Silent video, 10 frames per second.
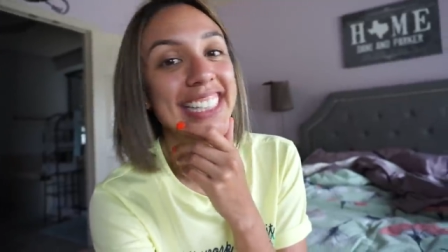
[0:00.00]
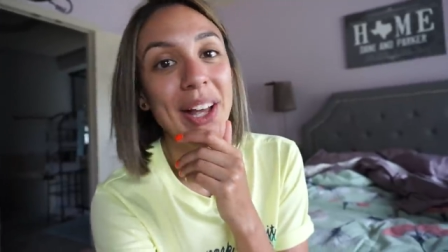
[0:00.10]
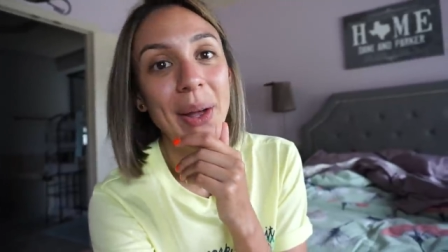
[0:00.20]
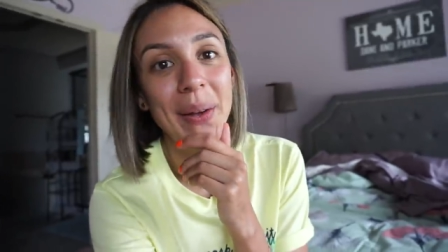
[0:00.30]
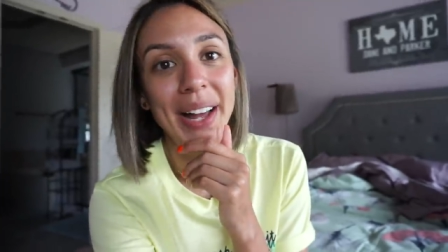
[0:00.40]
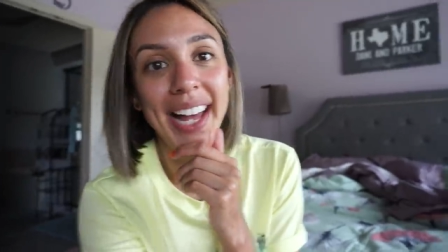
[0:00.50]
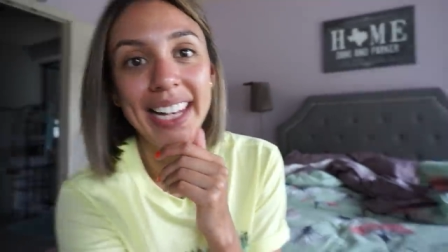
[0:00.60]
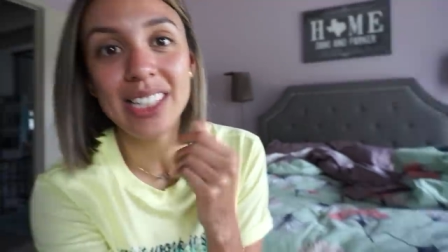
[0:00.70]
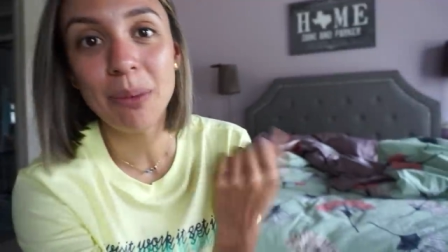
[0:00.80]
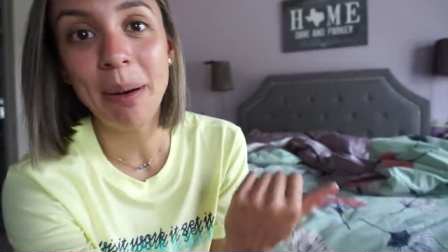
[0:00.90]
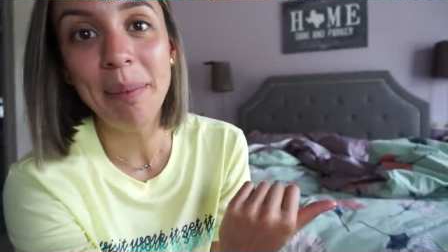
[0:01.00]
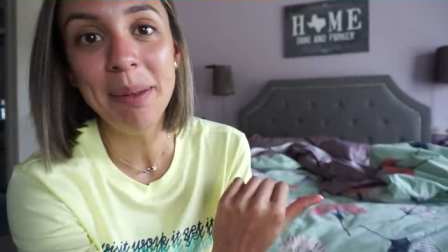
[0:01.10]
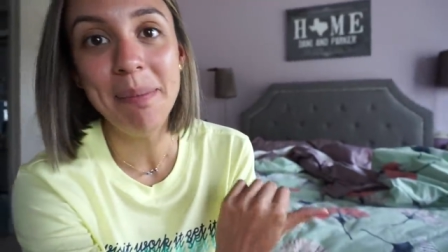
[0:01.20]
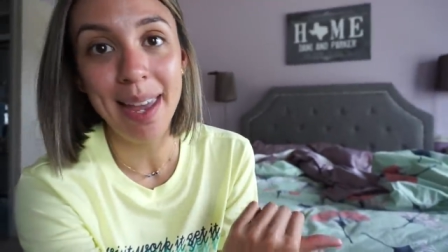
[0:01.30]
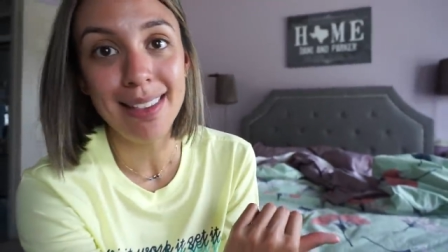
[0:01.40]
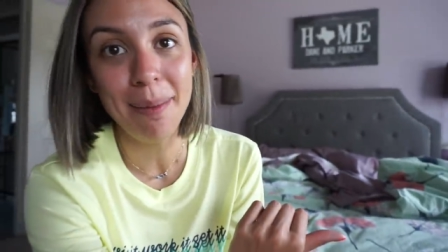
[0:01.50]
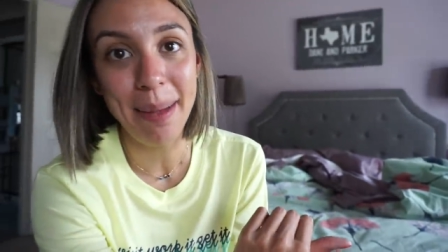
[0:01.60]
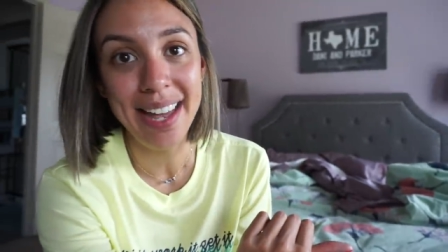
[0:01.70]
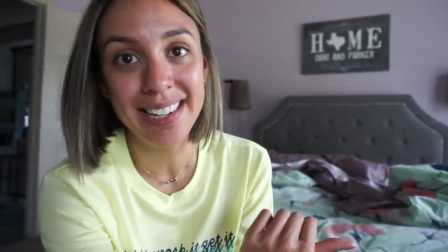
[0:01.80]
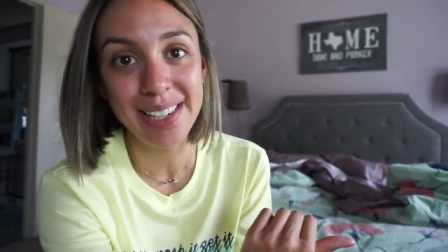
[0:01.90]
so I should probably make the
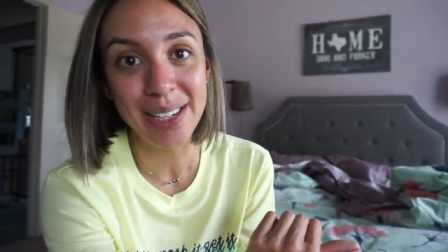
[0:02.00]
bed